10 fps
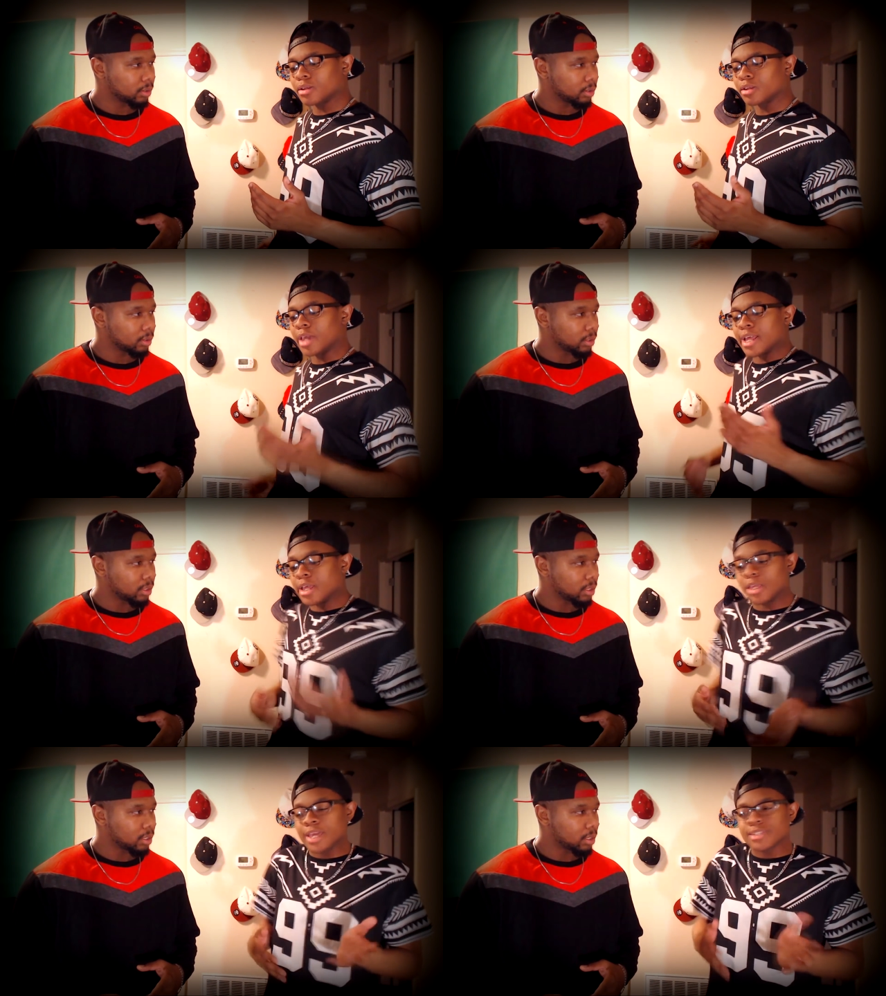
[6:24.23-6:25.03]
Speaker 1: it,
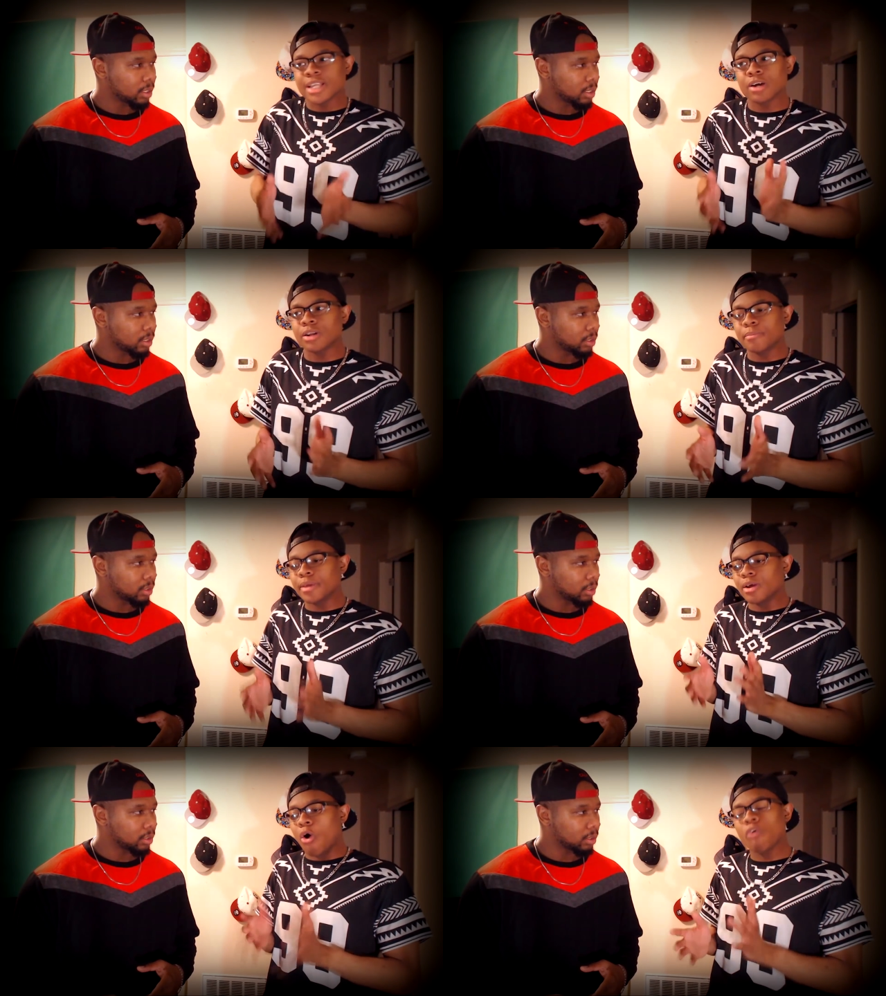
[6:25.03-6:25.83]
it's not going to
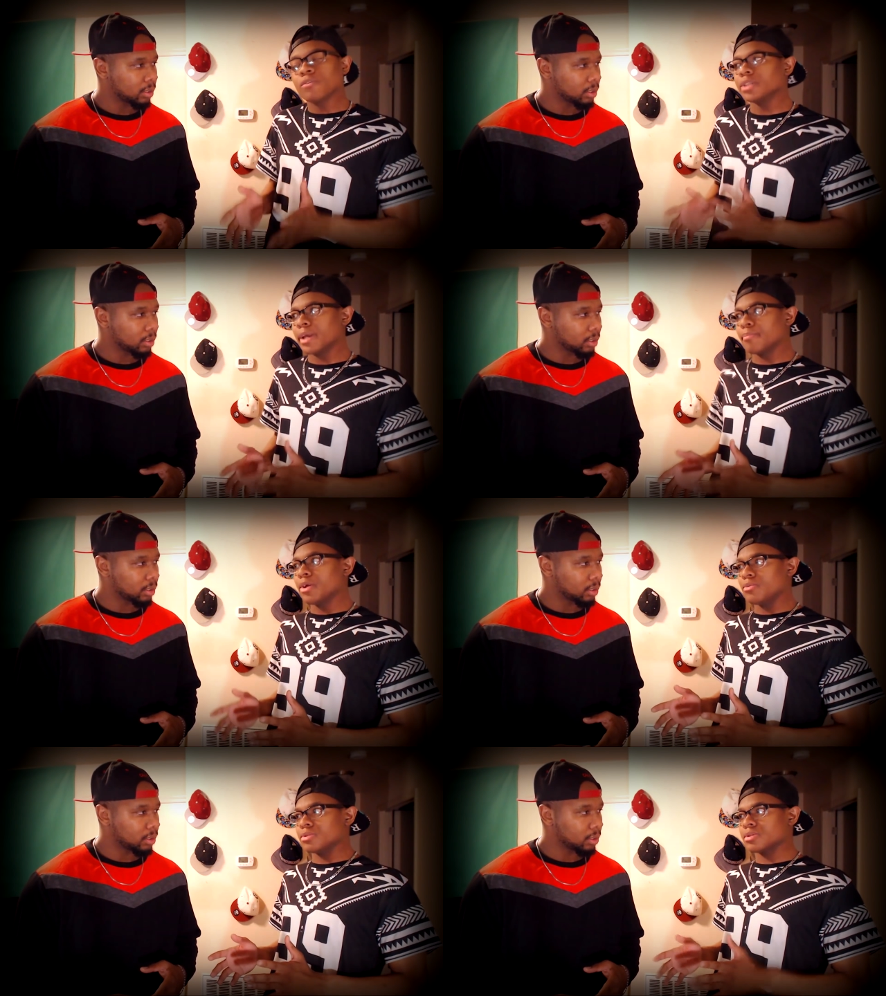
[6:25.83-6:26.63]
be overly
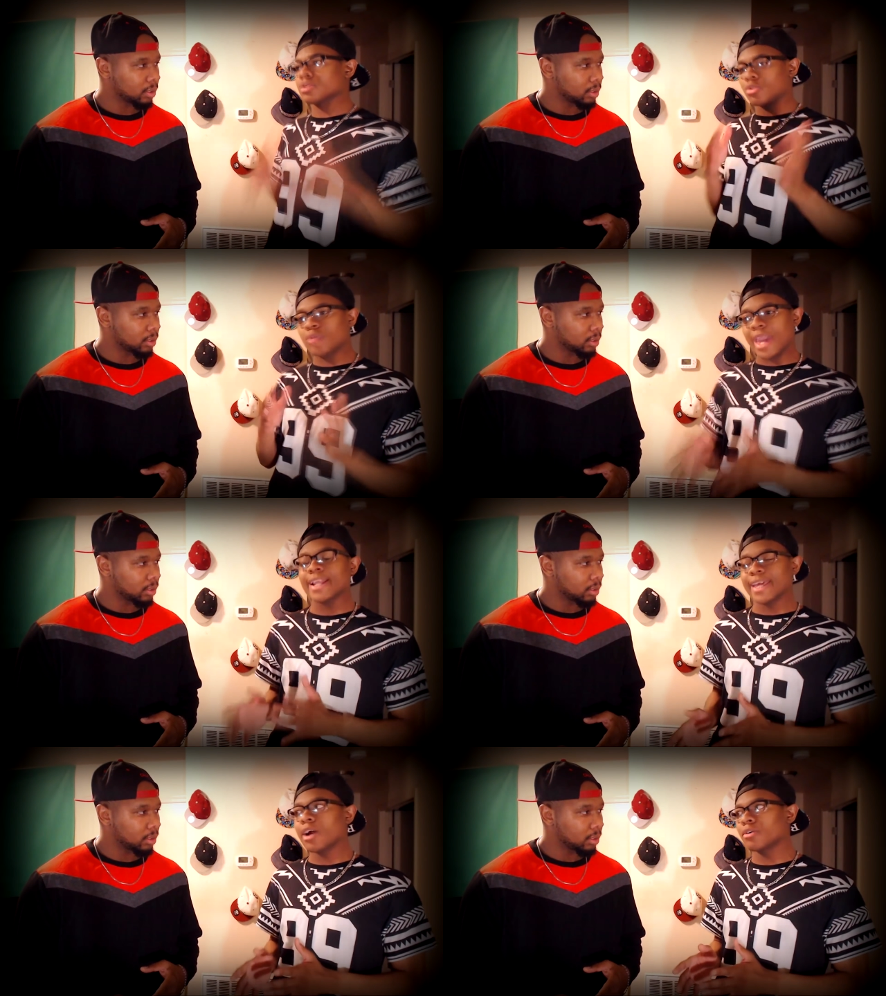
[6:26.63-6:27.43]
abused, so you can not
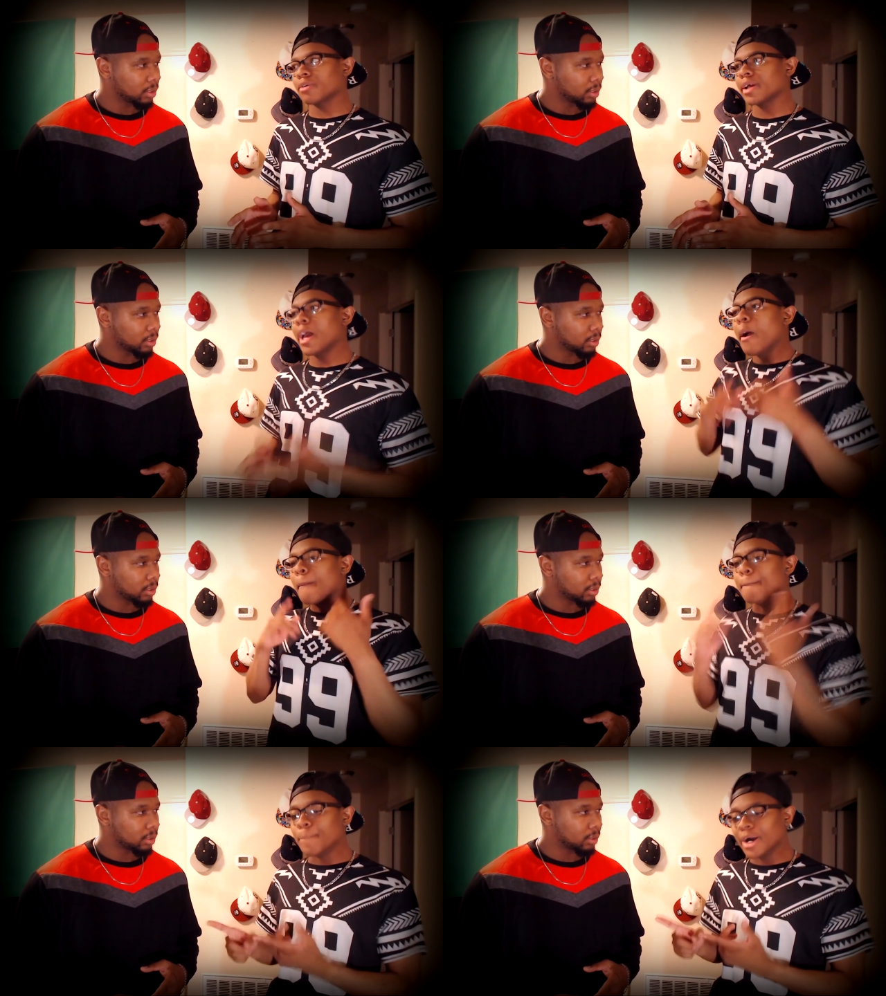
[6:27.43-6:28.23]
counter it.
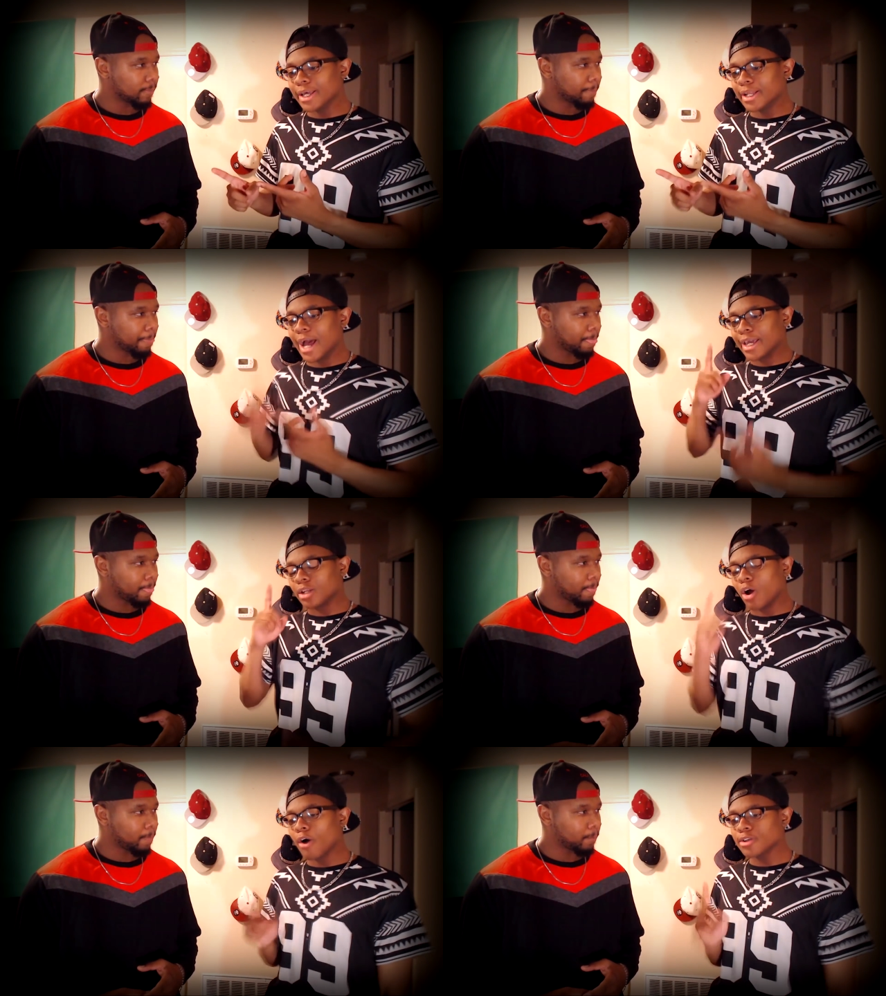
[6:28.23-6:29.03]
But I can
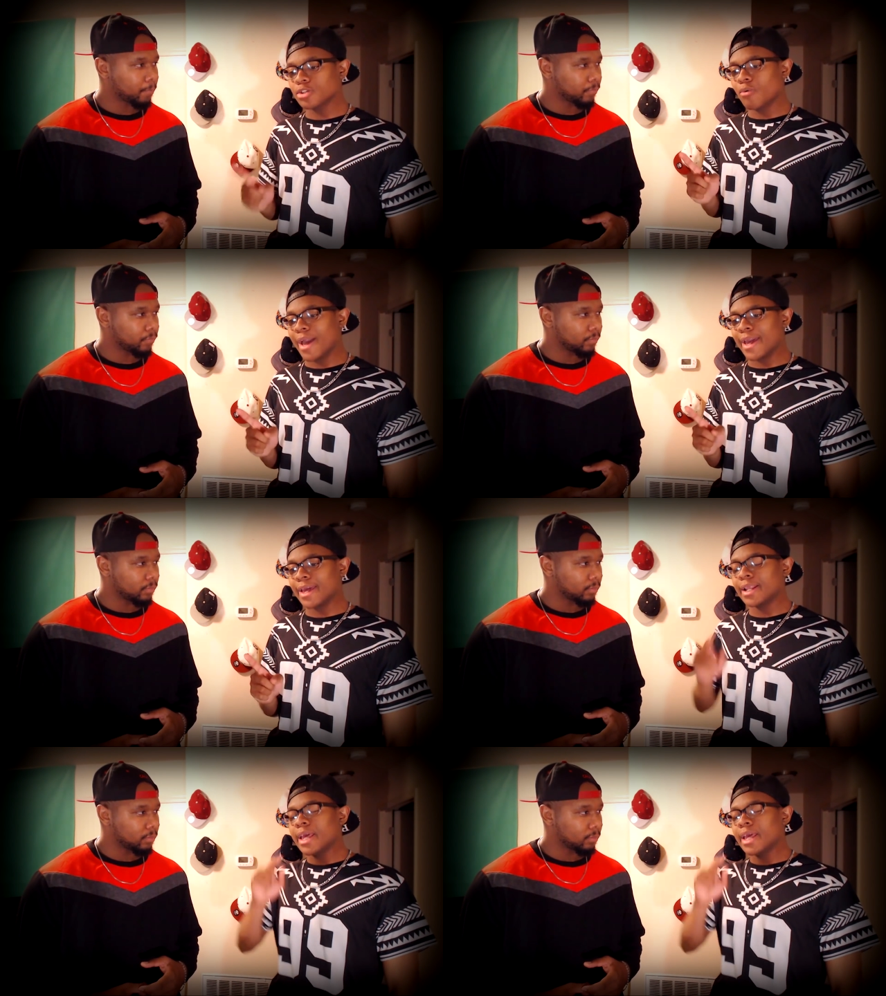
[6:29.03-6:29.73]
also add